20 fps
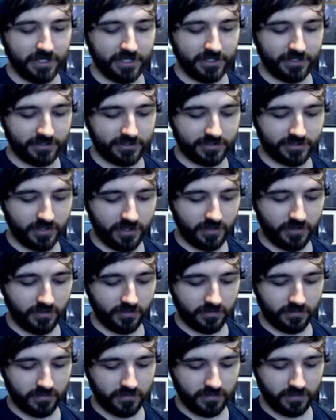
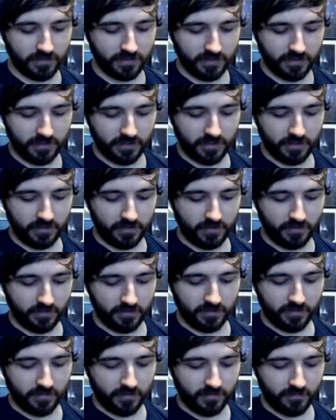So,
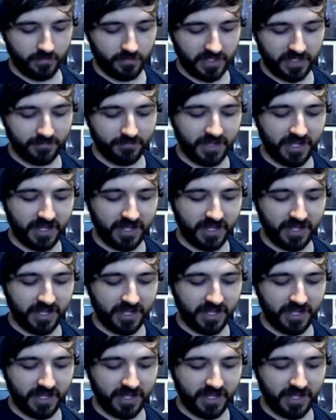and